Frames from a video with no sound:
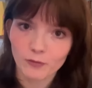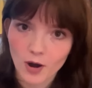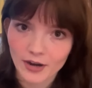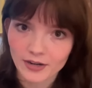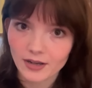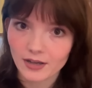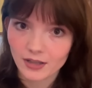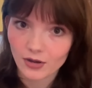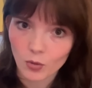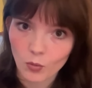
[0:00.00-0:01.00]
one
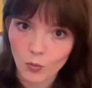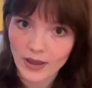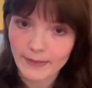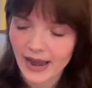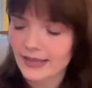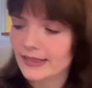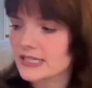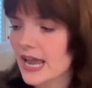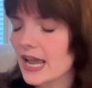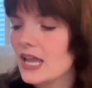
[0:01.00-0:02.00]
way back in the
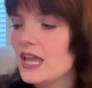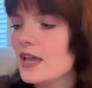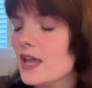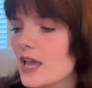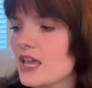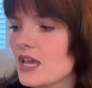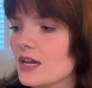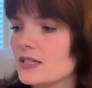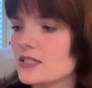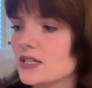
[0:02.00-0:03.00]
day
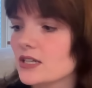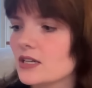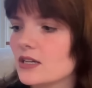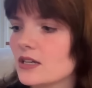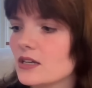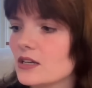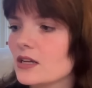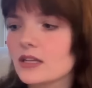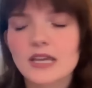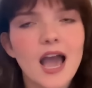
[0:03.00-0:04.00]
and
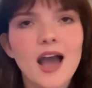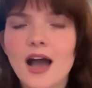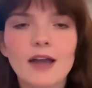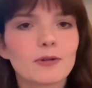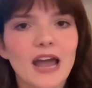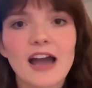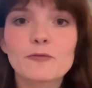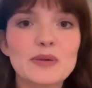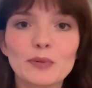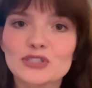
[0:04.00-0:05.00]
yeah, I would have
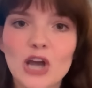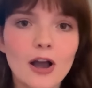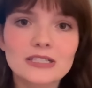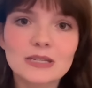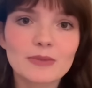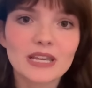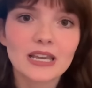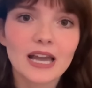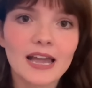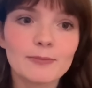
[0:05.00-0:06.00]
people talk to
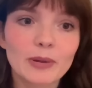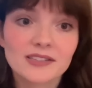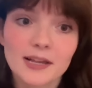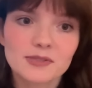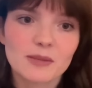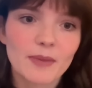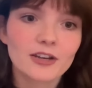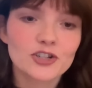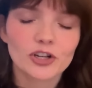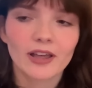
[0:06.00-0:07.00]
me and because I was the
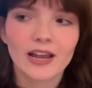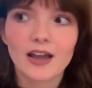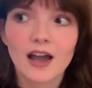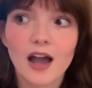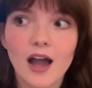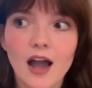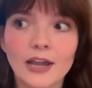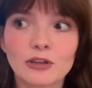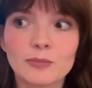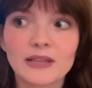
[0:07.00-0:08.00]
manager like I
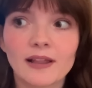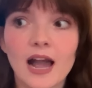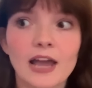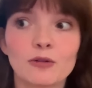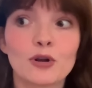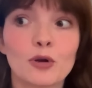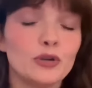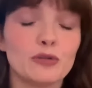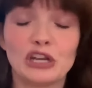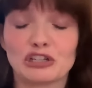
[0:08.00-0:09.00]
could be like I don't know who
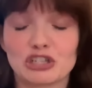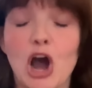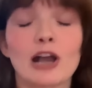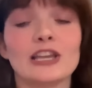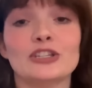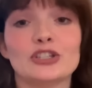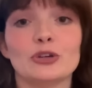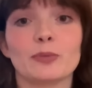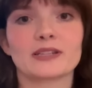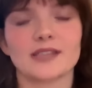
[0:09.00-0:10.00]
you think you're talking
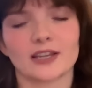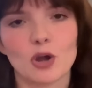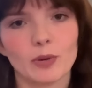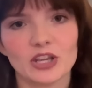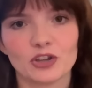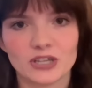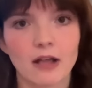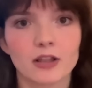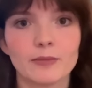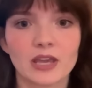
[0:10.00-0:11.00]
to because like nobody could
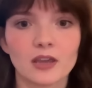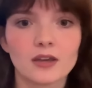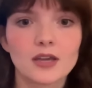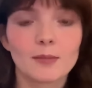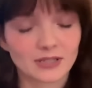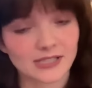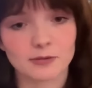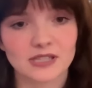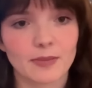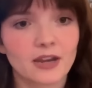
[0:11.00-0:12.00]
yell at me because I
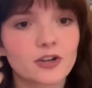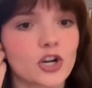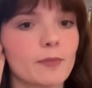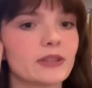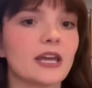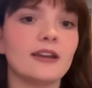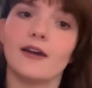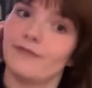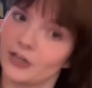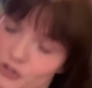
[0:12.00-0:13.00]
was the manager. But then
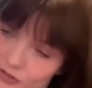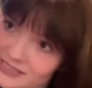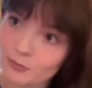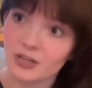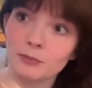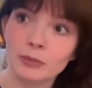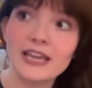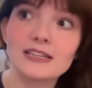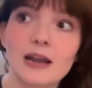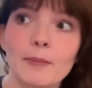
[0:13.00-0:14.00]
eventually someone
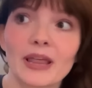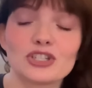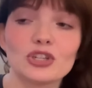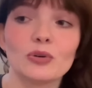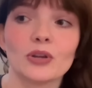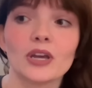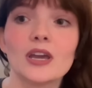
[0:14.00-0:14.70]
complained and I'm like, dude,